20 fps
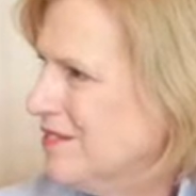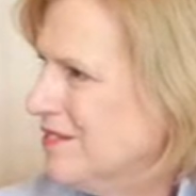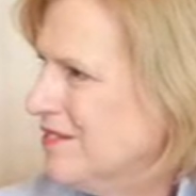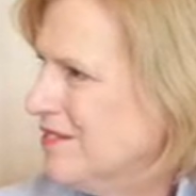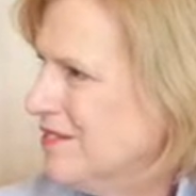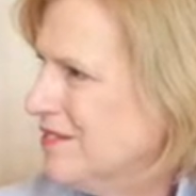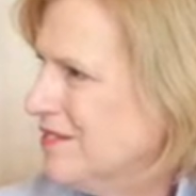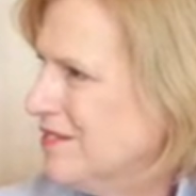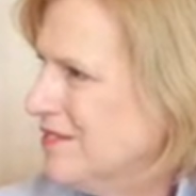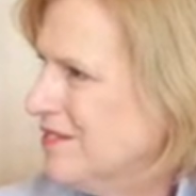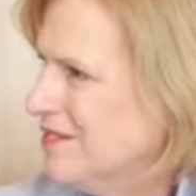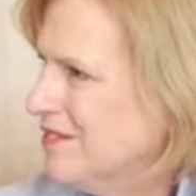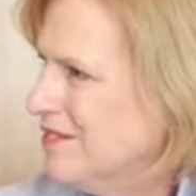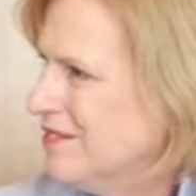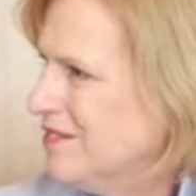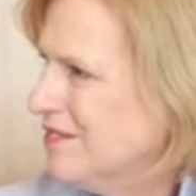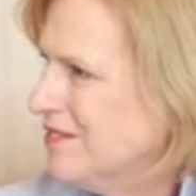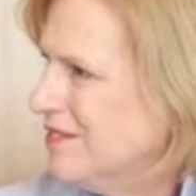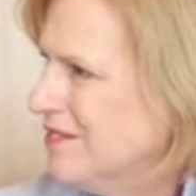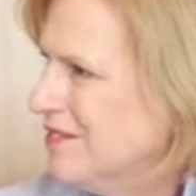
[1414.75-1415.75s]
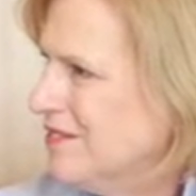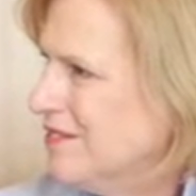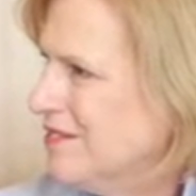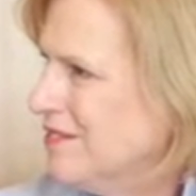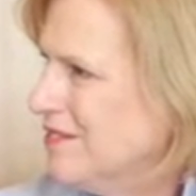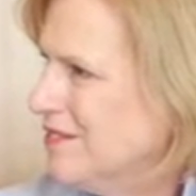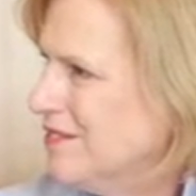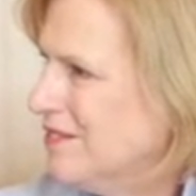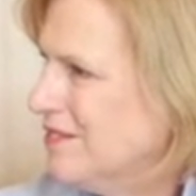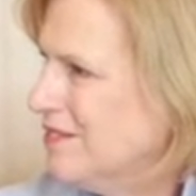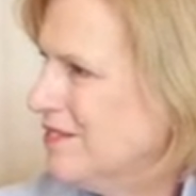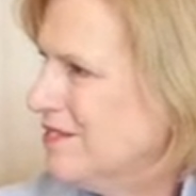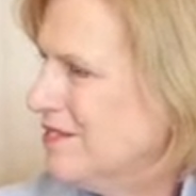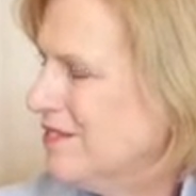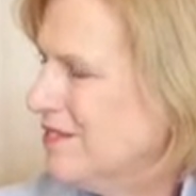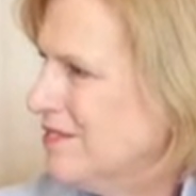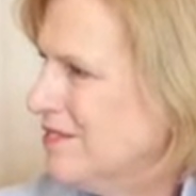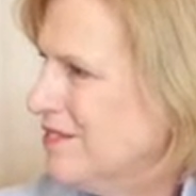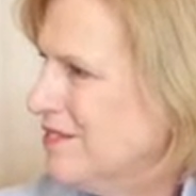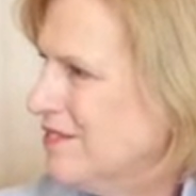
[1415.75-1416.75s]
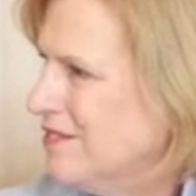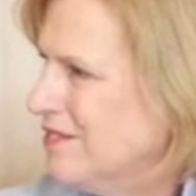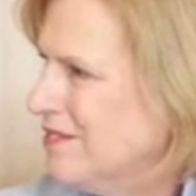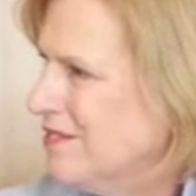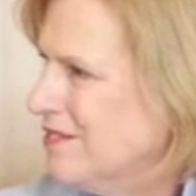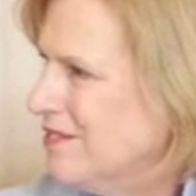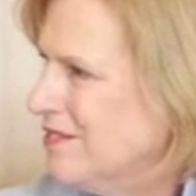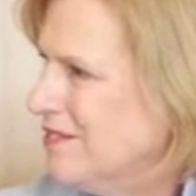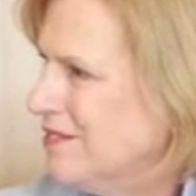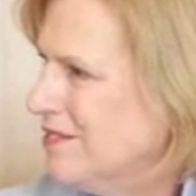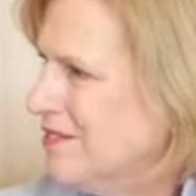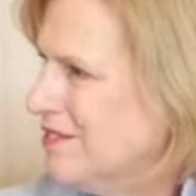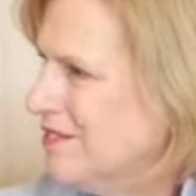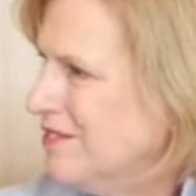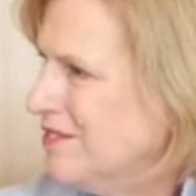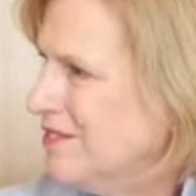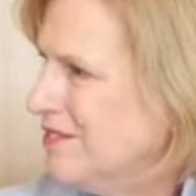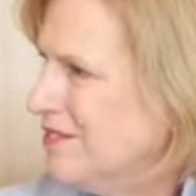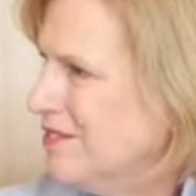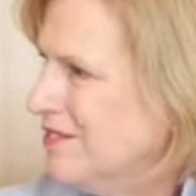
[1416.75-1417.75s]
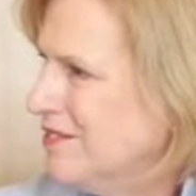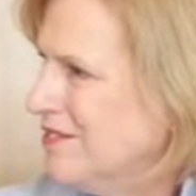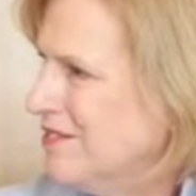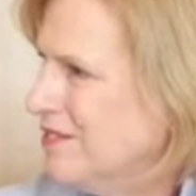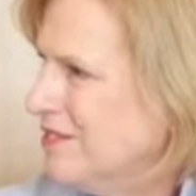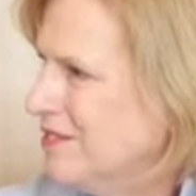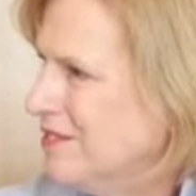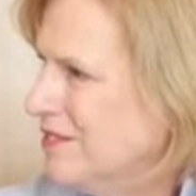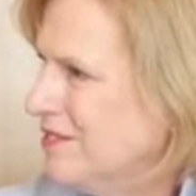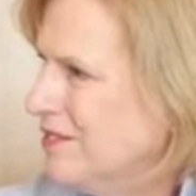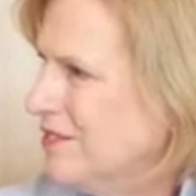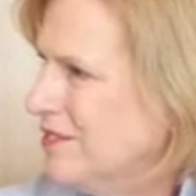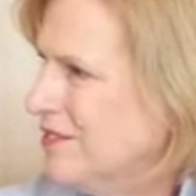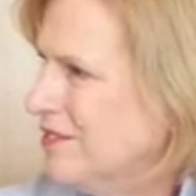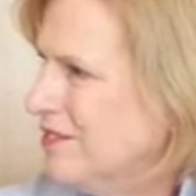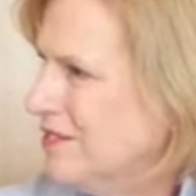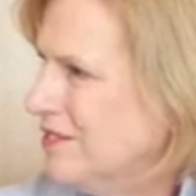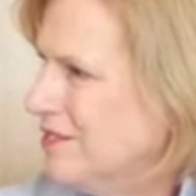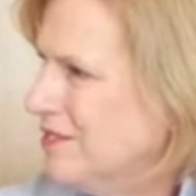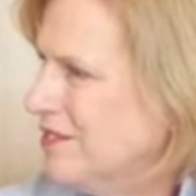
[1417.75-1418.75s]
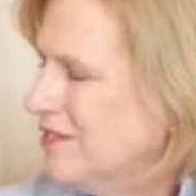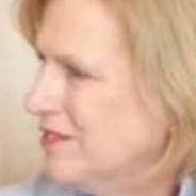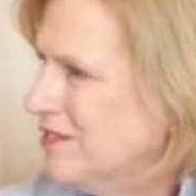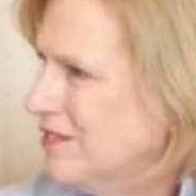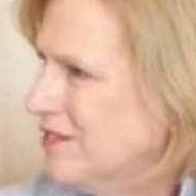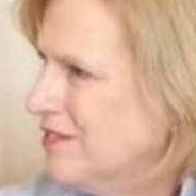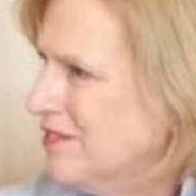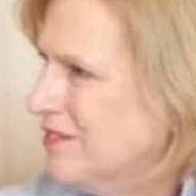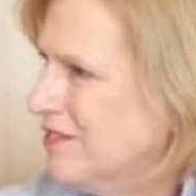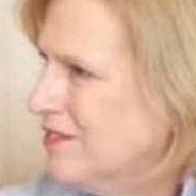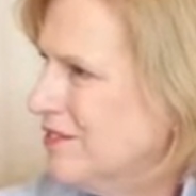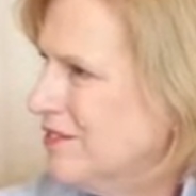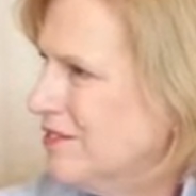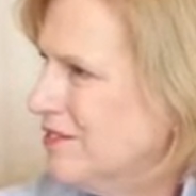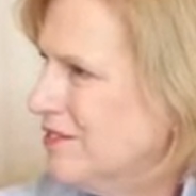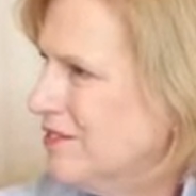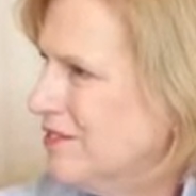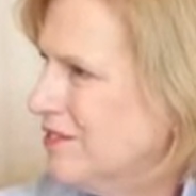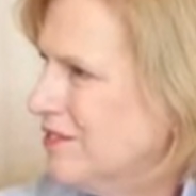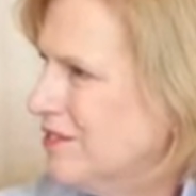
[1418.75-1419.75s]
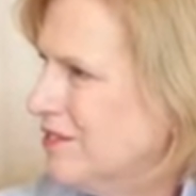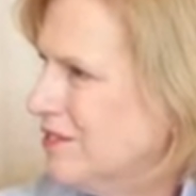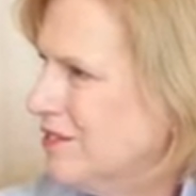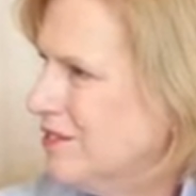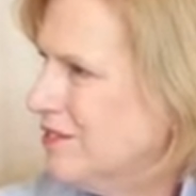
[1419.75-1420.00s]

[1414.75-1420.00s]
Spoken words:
This person isn't speaking.